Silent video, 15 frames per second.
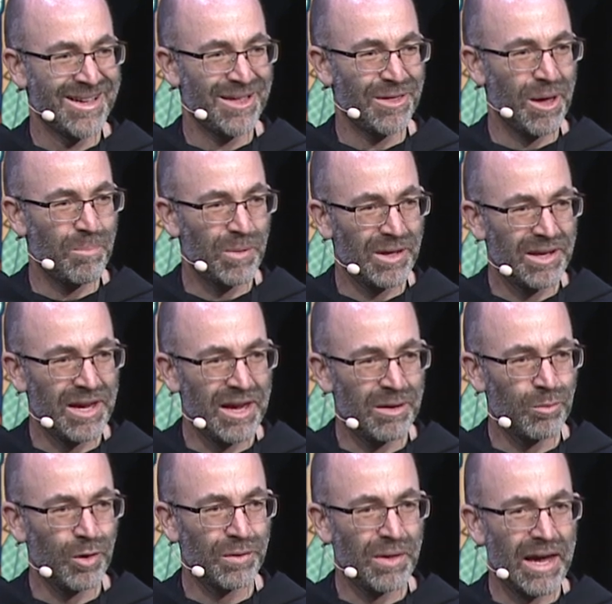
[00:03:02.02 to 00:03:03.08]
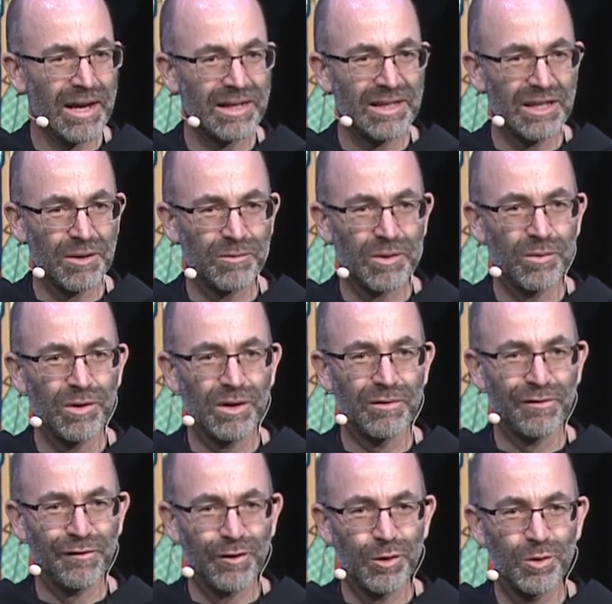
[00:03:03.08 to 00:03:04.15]
that began with that gift of the
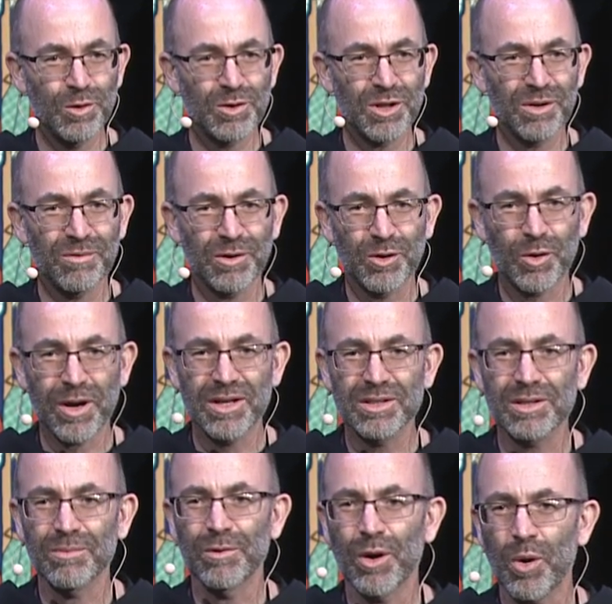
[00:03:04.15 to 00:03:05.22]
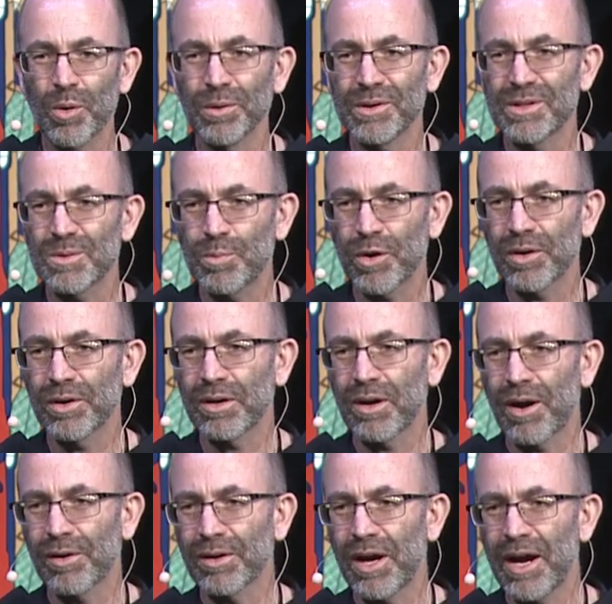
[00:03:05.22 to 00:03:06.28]
infusion of the grace of the Holy Spirit in
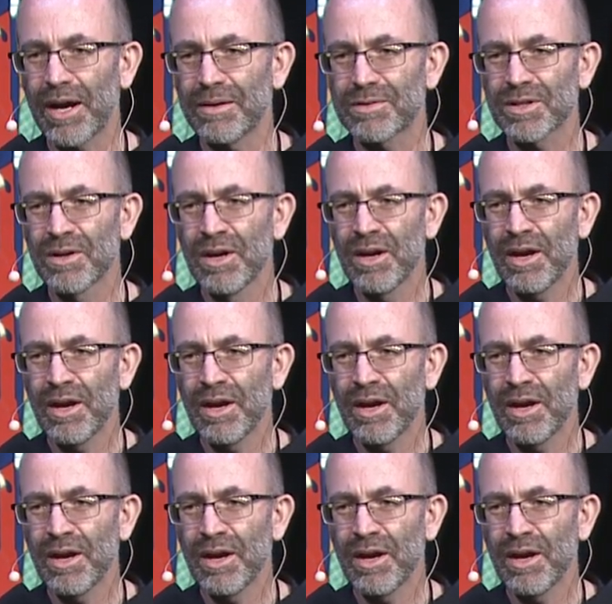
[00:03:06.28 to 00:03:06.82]
our lives,